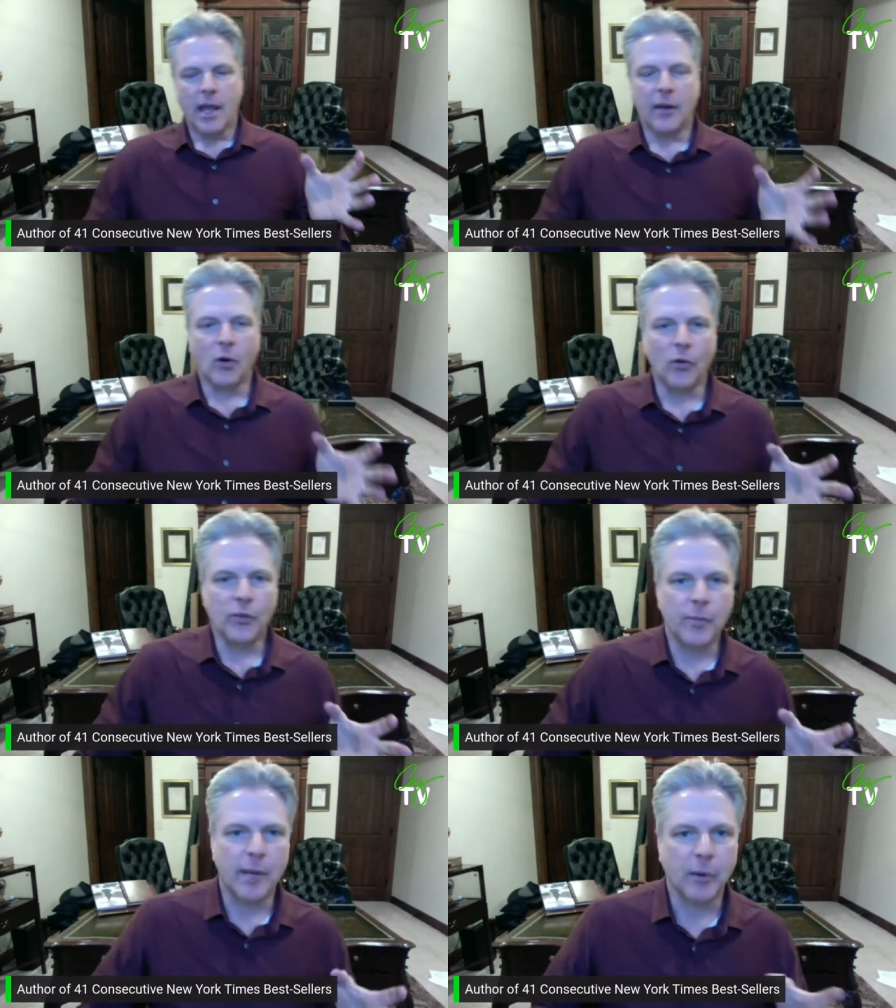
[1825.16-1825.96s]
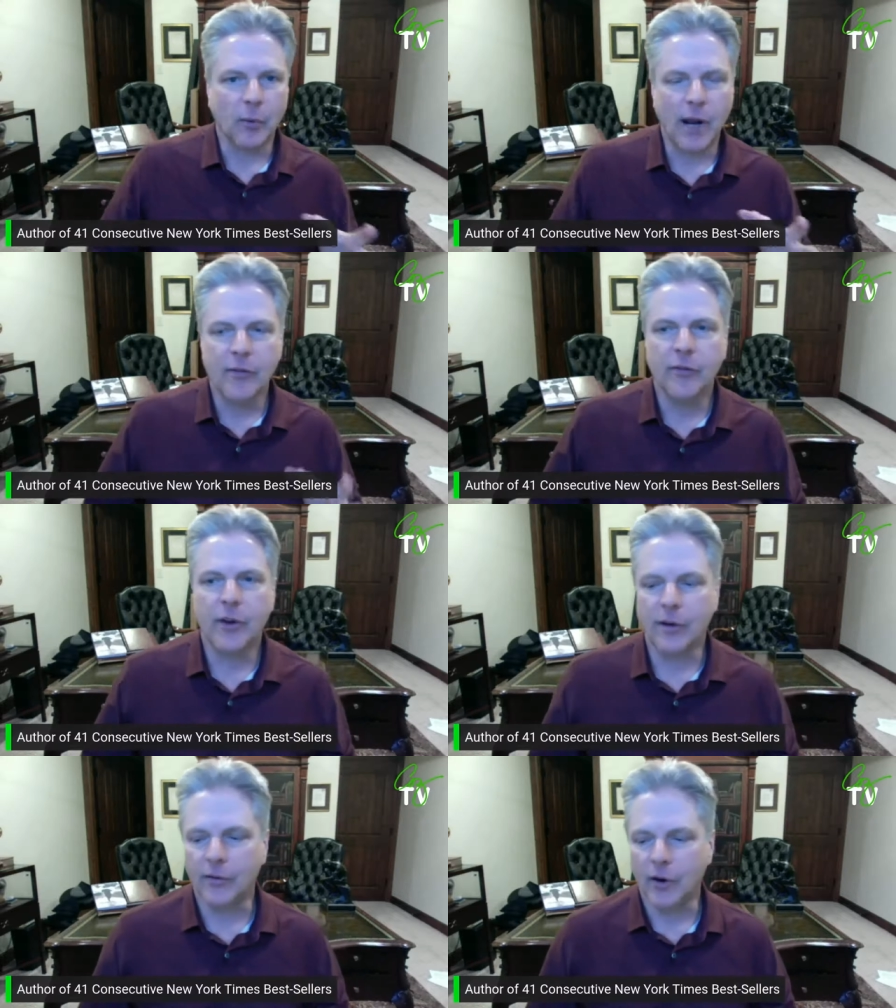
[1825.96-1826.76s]
and holds the baby right in
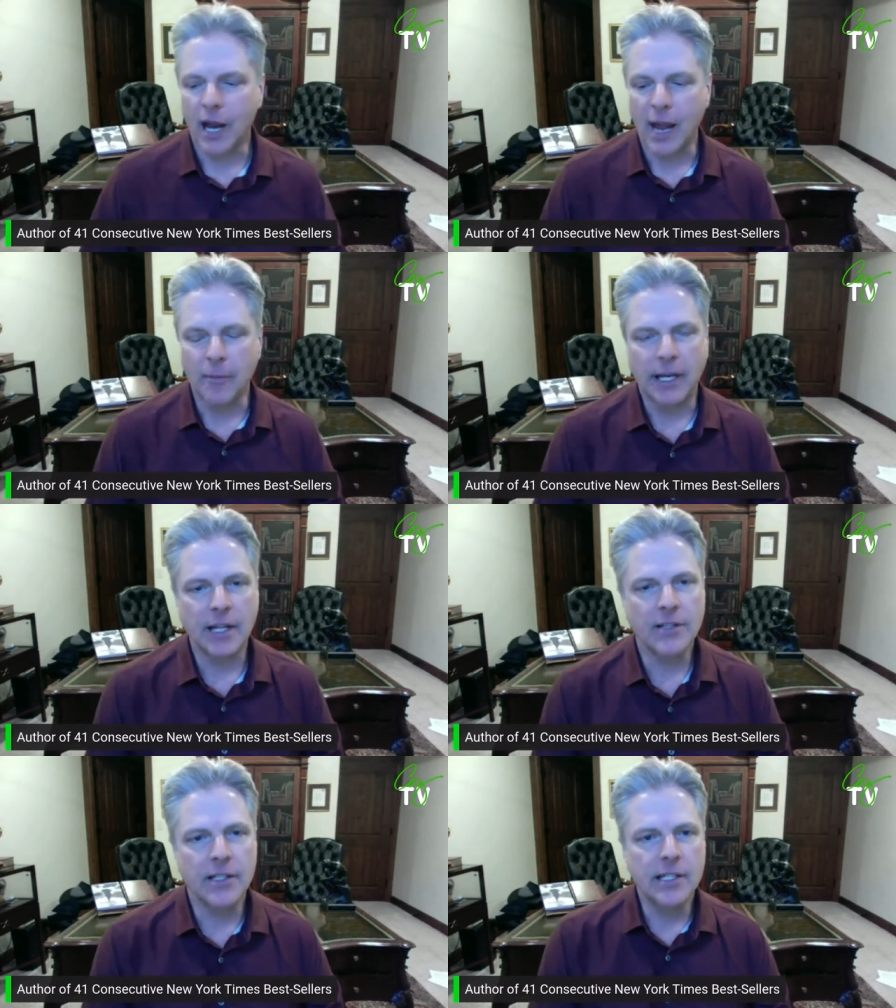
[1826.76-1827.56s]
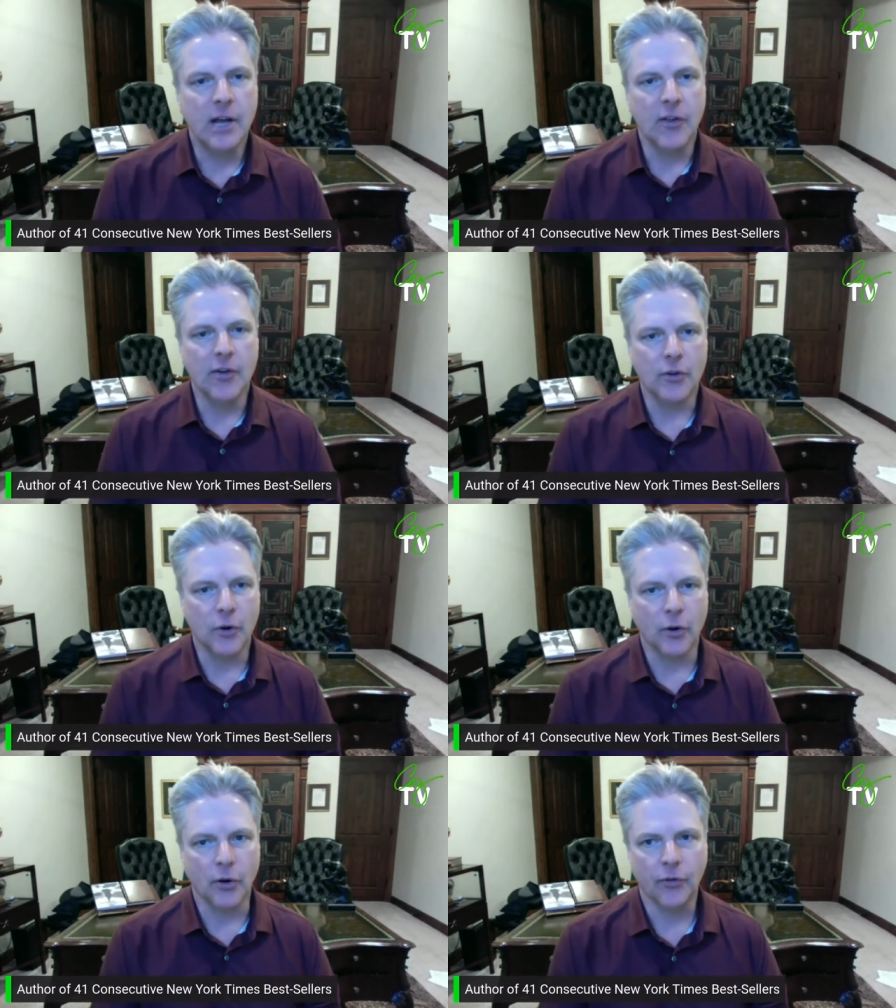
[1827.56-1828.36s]
front of her and begins to tell the
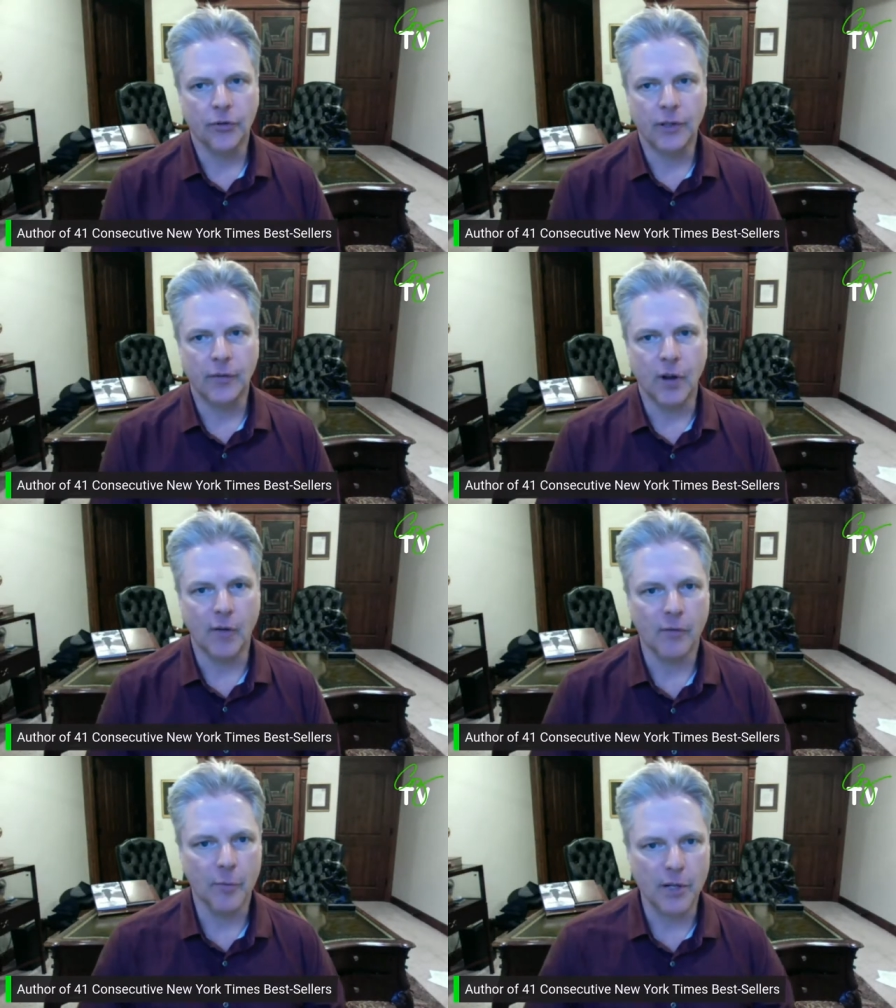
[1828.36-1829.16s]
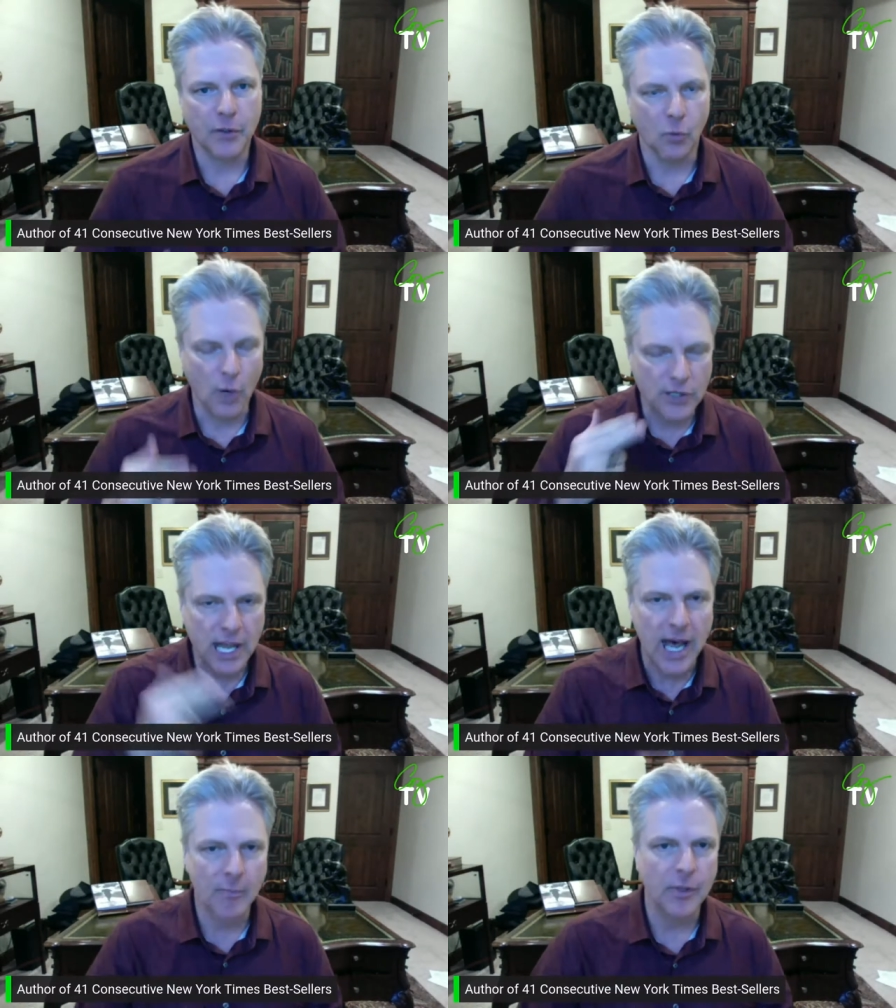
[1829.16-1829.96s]
nurse, giving all information, what's
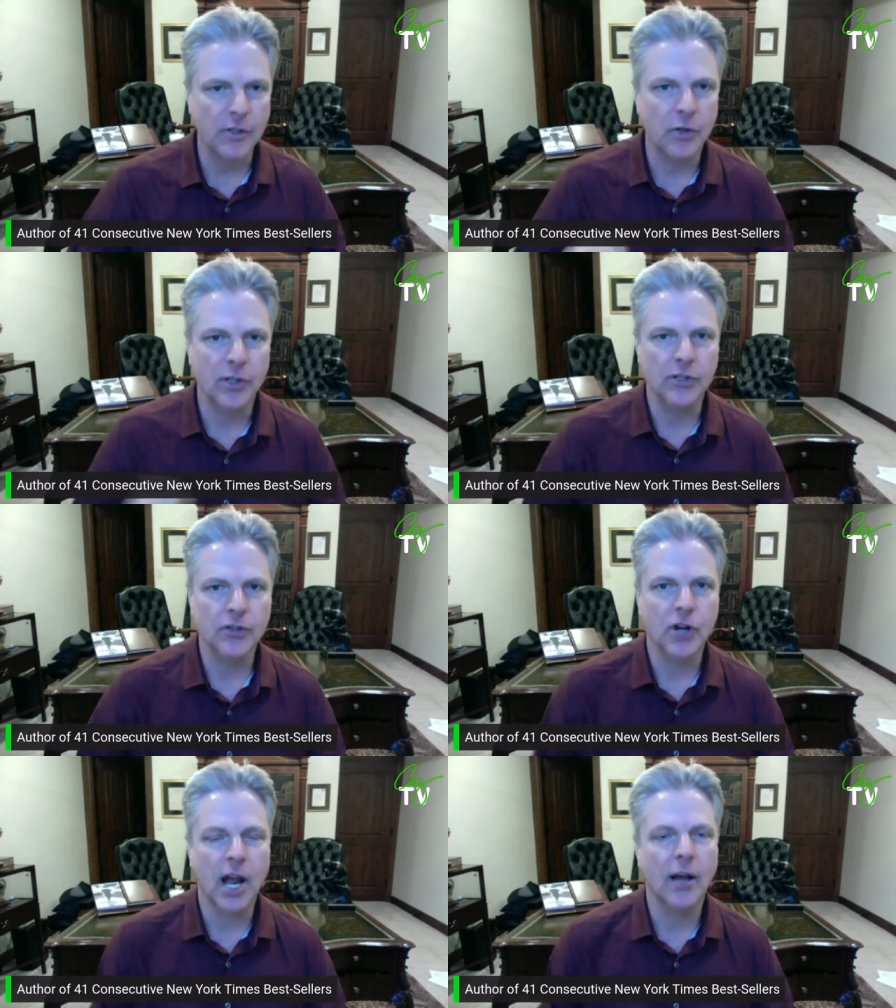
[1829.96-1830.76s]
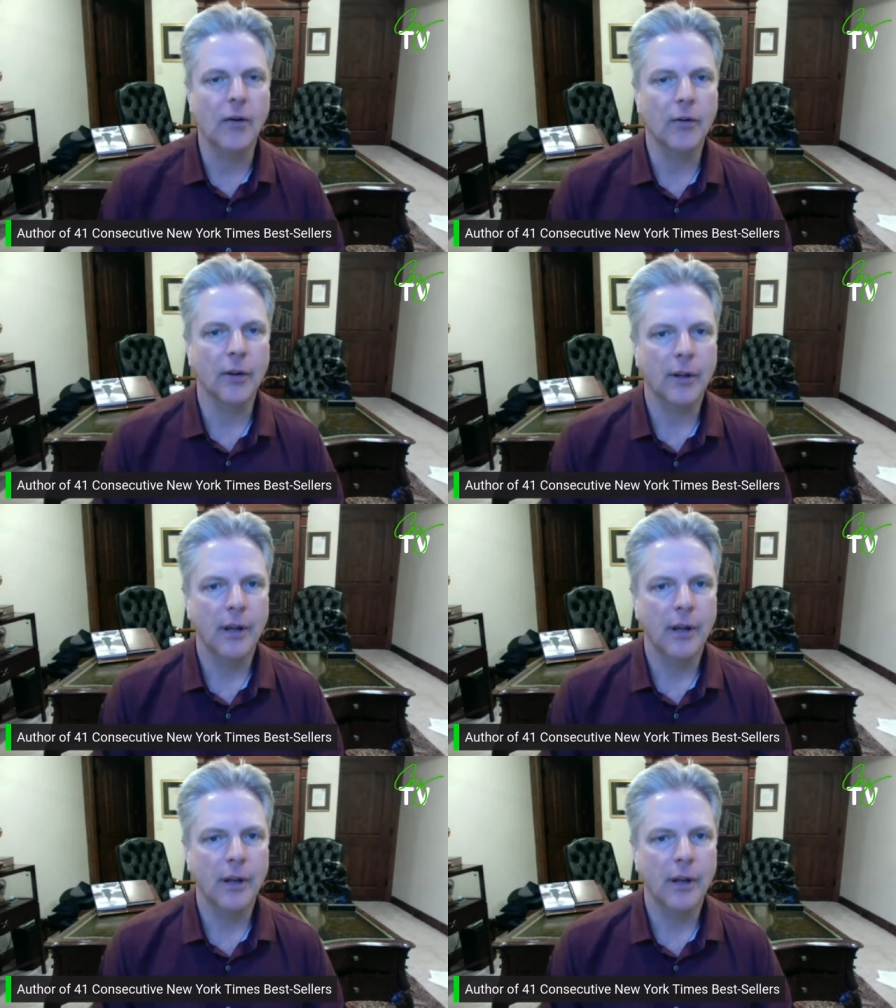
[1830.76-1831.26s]
happened to this child.